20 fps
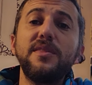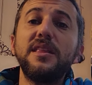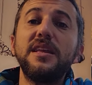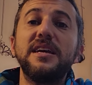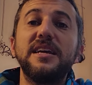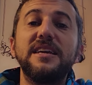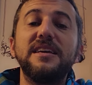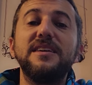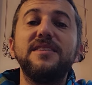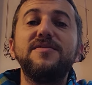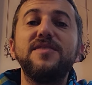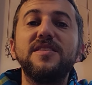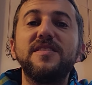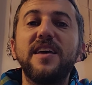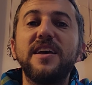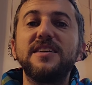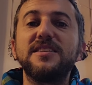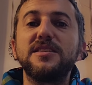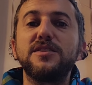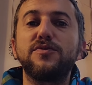He even
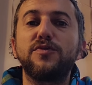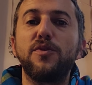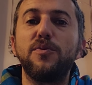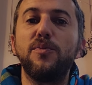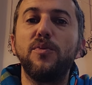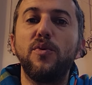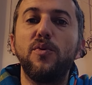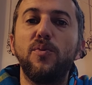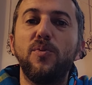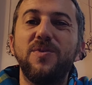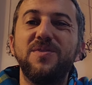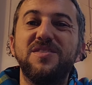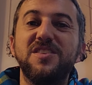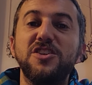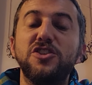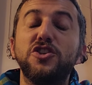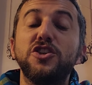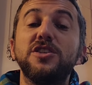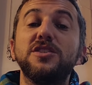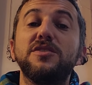takes us from
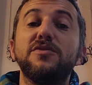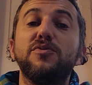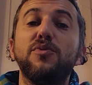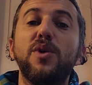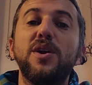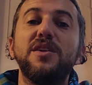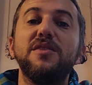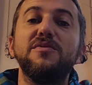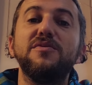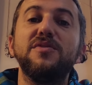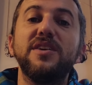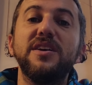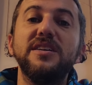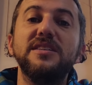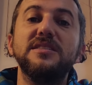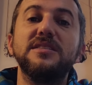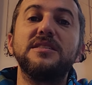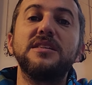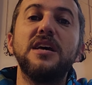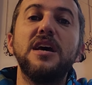teachings of one of
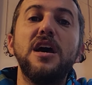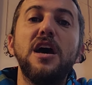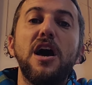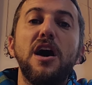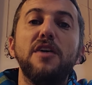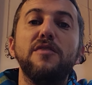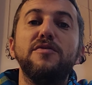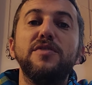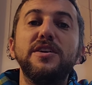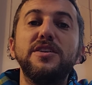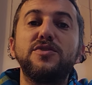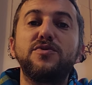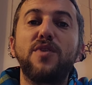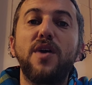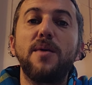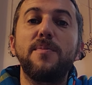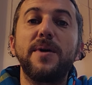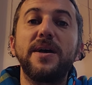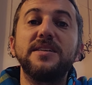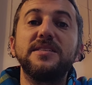his
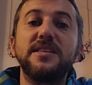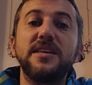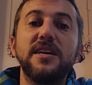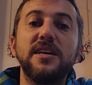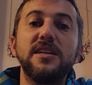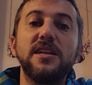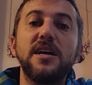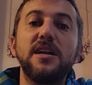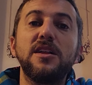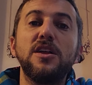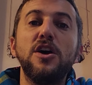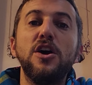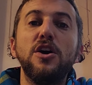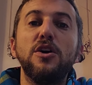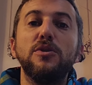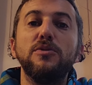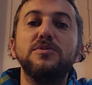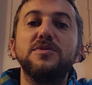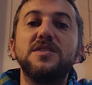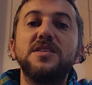rabbis, Hillel,
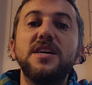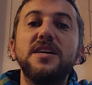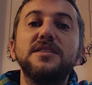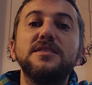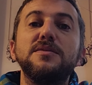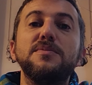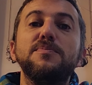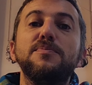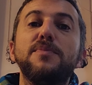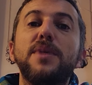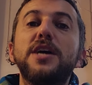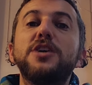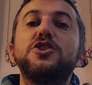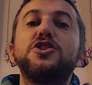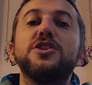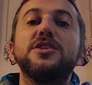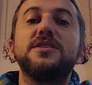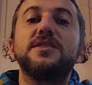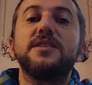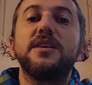who says,
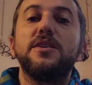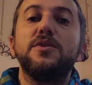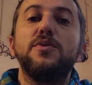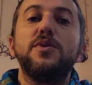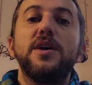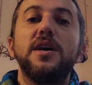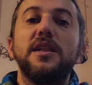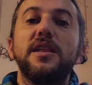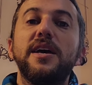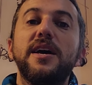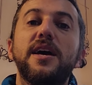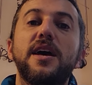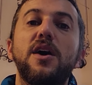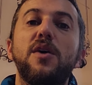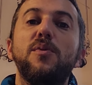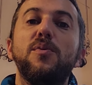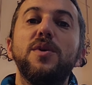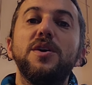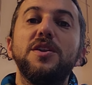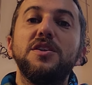Masha sanui
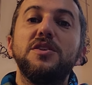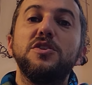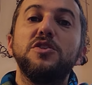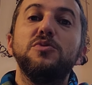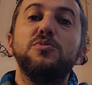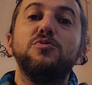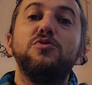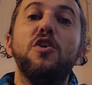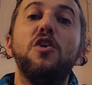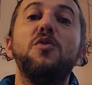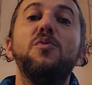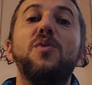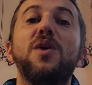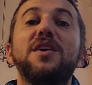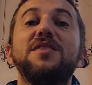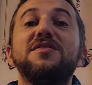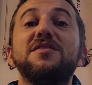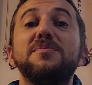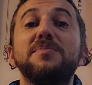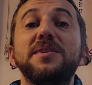alecha, what you don't
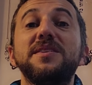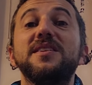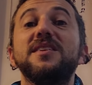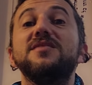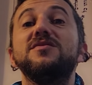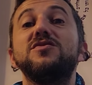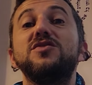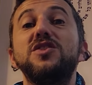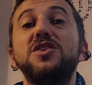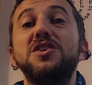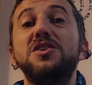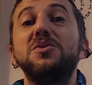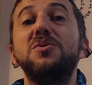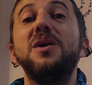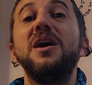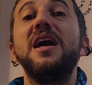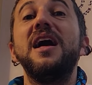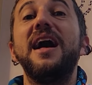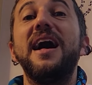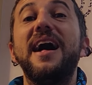want to be done to you,
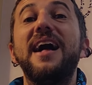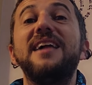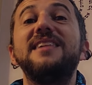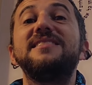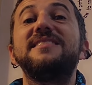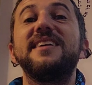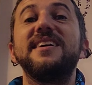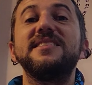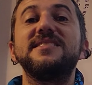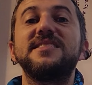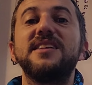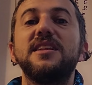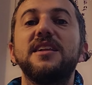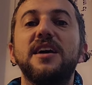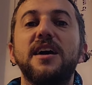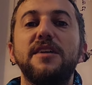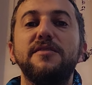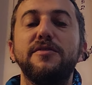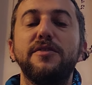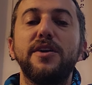al ta'aseh
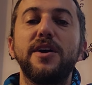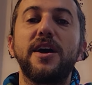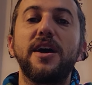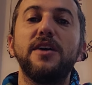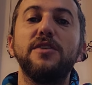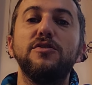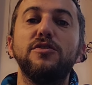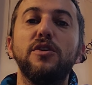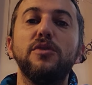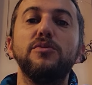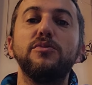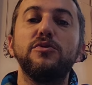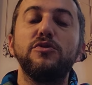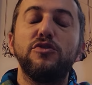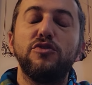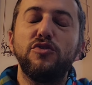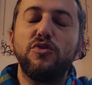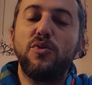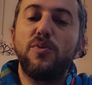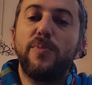lechaverecha, don't
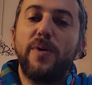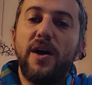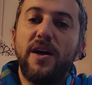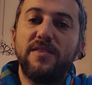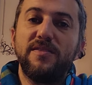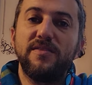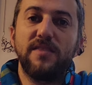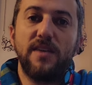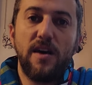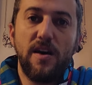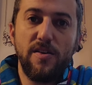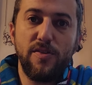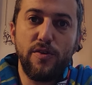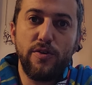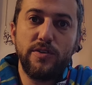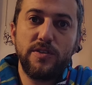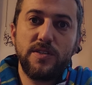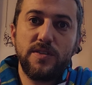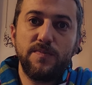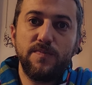do upon to
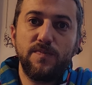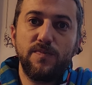others.